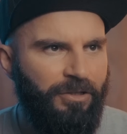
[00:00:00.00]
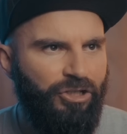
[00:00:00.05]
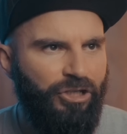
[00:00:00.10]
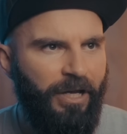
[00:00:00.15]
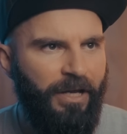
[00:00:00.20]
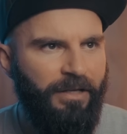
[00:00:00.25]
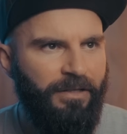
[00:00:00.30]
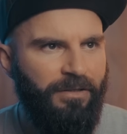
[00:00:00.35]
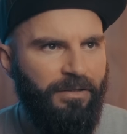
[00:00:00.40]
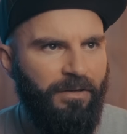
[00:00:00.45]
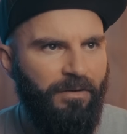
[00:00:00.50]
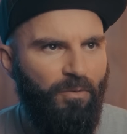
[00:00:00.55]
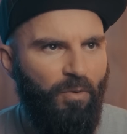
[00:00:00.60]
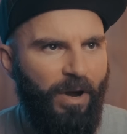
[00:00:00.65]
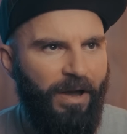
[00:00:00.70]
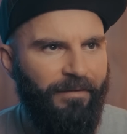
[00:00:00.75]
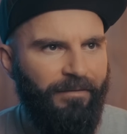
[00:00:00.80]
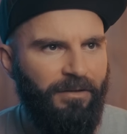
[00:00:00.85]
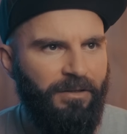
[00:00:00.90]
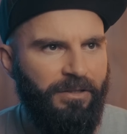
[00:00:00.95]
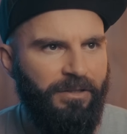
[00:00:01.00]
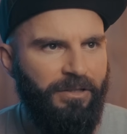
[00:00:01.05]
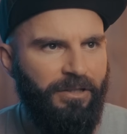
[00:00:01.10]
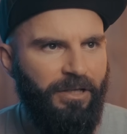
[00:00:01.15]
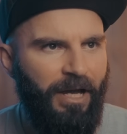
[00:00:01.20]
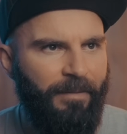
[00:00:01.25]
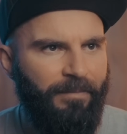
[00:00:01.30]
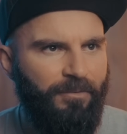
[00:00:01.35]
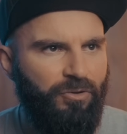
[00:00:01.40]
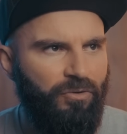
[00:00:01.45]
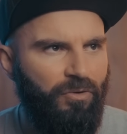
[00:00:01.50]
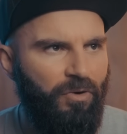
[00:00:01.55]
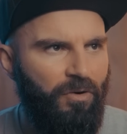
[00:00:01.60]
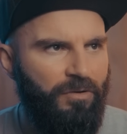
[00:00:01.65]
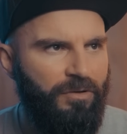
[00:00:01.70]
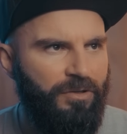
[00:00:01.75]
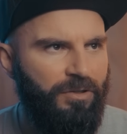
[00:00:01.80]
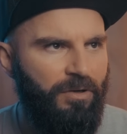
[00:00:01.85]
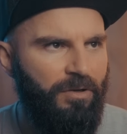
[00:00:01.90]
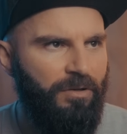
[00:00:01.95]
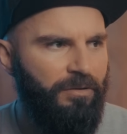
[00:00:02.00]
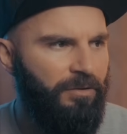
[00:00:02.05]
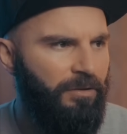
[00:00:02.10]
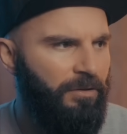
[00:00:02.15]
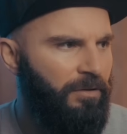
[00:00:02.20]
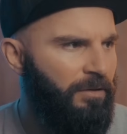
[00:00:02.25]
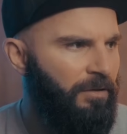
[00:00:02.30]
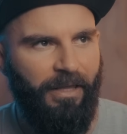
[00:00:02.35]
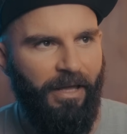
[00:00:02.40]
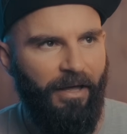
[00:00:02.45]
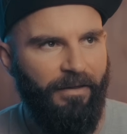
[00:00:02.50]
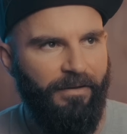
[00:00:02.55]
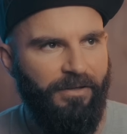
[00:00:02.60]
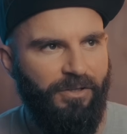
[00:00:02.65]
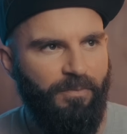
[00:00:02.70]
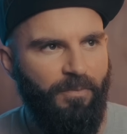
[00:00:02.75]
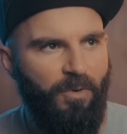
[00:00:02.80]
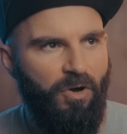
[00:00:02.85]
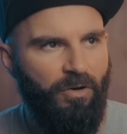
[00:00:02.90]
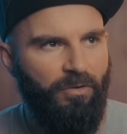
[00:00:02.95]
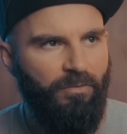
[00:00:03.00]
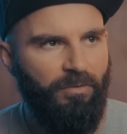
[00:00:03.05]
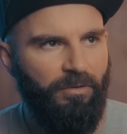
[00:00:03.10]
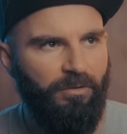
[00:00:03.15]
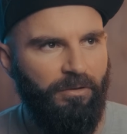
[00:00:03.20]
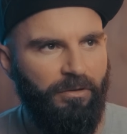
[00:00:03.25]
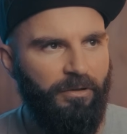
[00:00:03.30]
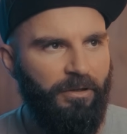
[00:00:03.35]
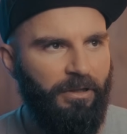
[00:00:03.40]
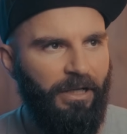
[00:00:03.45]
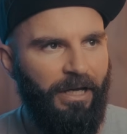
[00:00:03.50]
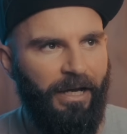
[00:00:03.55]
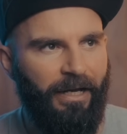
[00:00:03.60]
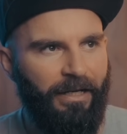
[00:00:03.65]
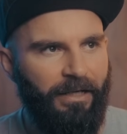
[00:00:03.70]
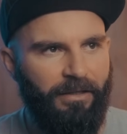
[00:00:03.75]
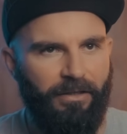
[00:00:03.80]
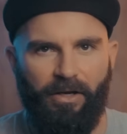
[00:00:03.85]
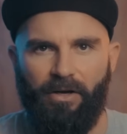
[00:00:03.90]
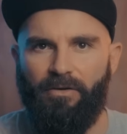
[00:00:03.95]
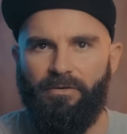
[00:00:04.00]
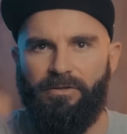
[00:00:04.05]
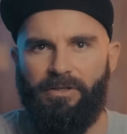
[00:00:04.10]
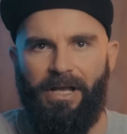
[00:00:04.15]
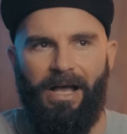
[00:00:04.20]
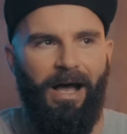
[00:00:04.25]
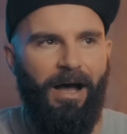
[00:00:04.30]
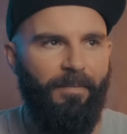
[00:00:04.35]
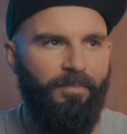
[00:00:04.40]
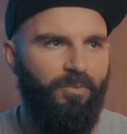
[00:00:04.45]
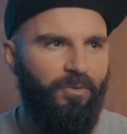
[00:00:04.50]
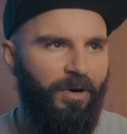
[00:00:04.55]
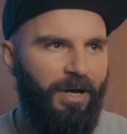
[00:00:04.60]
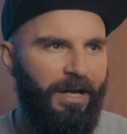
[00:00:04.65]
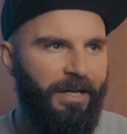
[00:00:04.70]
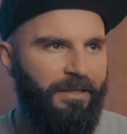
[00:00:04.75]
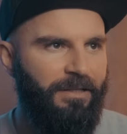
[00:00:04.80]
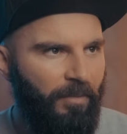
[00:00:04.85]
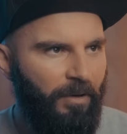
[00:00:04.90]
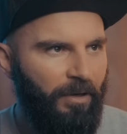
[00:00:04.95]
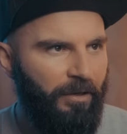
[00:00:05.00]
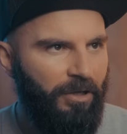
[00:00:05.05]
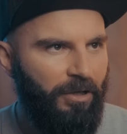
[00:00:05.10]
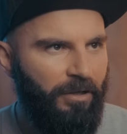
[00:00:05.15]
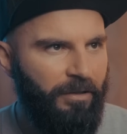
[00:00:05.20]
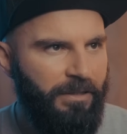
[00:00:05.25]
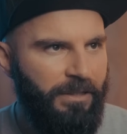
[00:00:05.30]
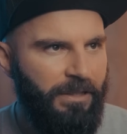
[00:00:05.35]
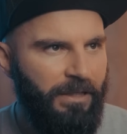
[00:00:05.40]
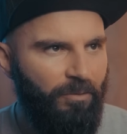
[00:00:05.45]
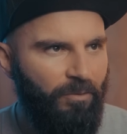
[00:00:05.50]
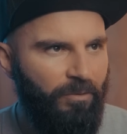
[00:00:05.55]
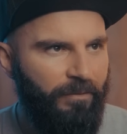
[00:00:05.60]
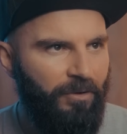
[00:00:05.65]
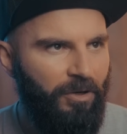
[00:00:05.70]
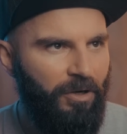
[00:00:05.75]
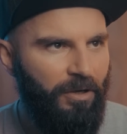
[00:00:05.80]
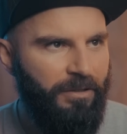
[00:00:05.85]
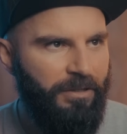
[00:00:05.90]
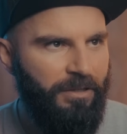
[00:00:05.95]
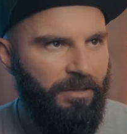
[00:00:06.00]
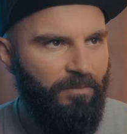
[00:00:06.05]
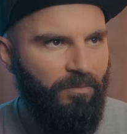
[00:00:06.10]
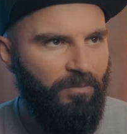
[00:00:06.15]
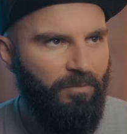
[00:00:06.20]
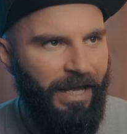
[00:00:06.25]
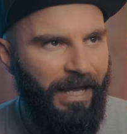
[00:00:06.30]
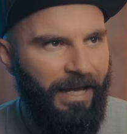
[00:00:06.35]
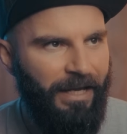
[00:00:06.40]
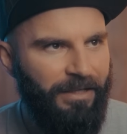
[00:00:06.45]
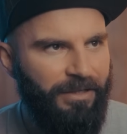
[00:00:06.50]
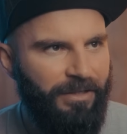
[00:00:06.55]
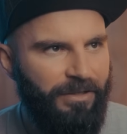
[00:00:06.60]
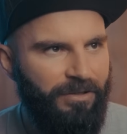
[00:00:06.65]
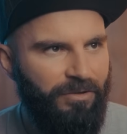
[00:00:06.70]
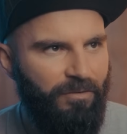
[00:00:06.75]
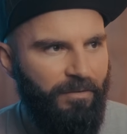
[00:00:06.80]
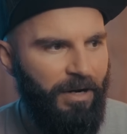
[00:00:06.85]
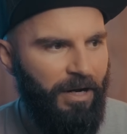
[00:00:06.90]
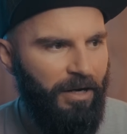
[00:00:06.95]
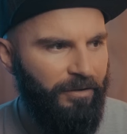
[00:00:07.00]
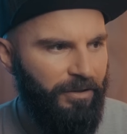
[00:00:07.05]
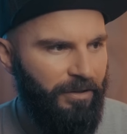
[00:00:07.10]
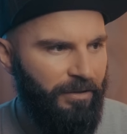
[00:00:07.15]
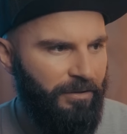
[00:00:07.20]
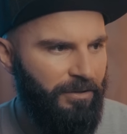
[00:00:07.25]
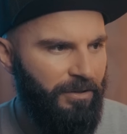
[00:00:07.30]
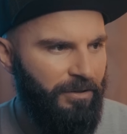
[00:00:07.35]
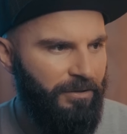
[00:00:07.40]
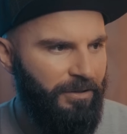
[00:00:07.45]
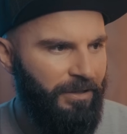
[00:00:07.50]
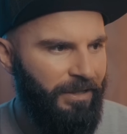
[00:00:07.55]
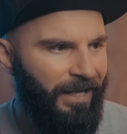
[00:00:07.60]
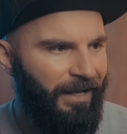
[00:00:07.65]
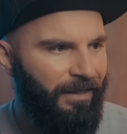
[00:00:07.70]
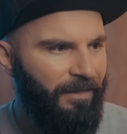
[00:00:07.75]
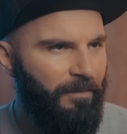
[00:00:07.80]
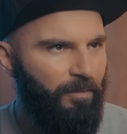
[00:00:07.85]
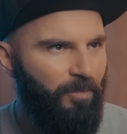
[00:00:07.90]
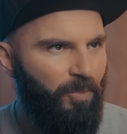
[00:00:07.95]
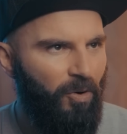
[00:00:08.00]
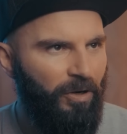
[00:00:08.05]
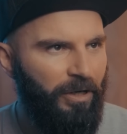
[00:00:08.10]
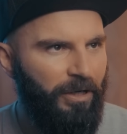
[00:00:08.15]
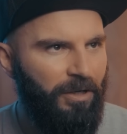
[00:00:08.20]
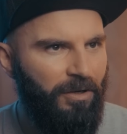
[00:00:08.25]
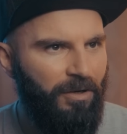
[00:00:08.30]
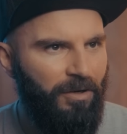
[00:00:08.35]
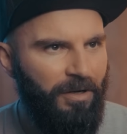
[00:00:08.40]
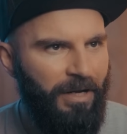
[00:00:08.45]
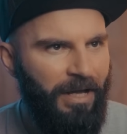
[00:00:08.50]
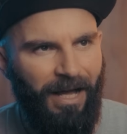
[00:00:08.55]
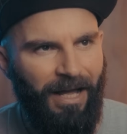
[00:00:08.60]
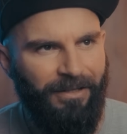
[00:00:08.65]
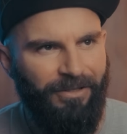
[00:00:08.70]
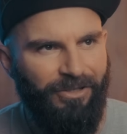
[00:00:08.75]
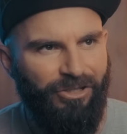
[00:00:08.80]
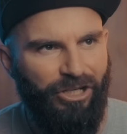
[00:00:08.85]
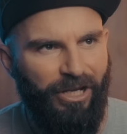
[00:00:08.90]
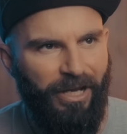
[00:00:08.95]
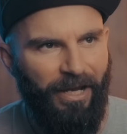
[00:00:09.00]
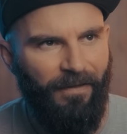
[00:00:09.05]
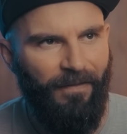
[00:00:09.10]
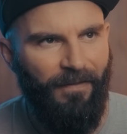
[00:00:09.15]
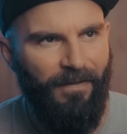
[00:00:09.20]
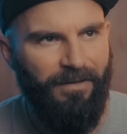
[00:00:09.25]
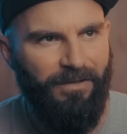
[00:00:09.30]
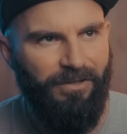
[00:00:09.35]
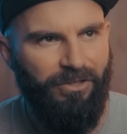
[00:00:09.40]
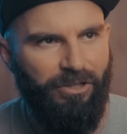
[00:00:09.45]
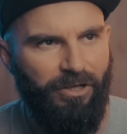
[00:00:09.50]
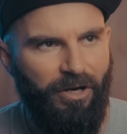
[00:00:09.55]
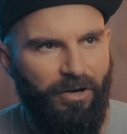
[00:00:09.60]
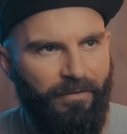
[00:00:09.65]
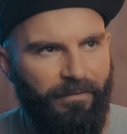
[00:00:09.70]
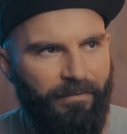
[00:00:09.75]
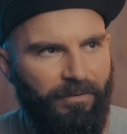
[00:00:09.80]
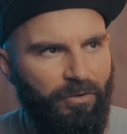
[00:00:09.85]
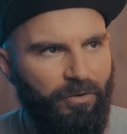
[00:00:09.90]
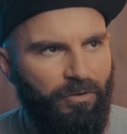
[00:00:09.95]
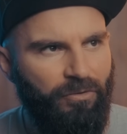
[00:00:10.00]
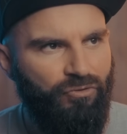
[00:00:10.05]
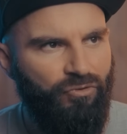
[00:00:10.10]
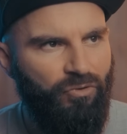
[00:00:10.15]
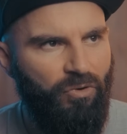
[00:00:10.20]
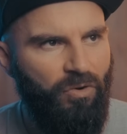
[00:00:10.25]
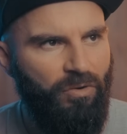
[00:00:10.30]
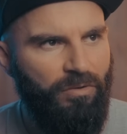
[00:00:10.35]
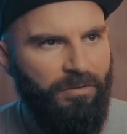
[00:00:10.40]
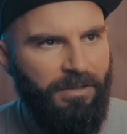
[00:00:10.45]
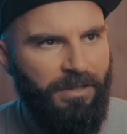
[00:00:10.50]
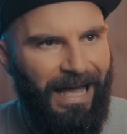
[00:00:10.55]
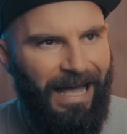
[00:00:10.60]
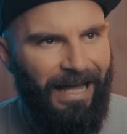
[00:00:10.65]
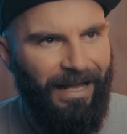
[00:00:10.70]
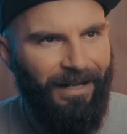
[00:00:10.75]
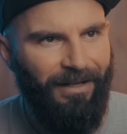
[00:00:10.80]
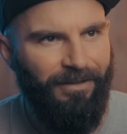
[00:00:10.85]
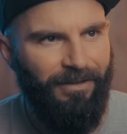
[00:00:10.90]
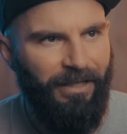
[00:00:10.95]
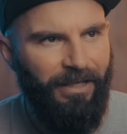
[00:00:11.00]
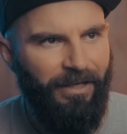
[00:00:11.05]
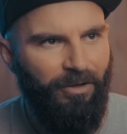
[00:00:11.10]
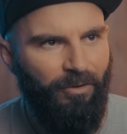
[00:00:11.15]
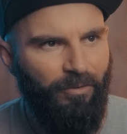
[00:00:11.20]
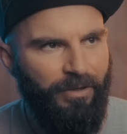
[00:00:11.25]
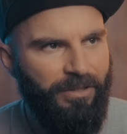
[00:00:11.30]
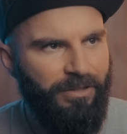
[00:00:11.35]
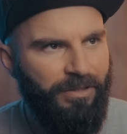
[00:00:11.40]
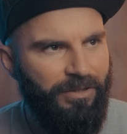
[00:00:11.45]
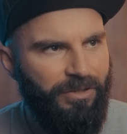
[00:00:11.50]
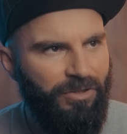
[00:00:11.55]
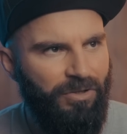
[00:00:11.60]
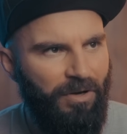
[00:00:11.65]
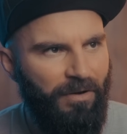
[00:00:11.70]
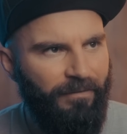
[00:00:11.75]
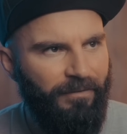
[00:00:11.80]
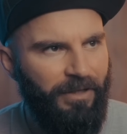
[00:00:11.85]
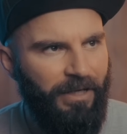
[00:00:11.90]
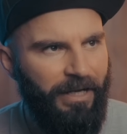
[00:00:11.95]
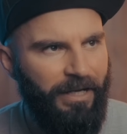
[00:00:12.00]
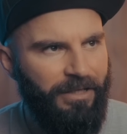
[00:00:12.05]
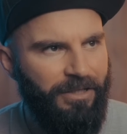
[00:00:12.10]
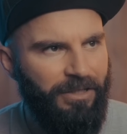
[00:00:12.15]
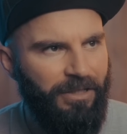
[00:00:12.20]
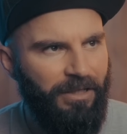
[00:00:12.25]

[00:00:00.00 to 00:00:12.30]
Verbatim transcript: change the waviness type to horizontal. Now the smoke will look like it goes up, right? But you can see we've got some edges around so select the polygon, uncheck the show view controls and increase the soft edge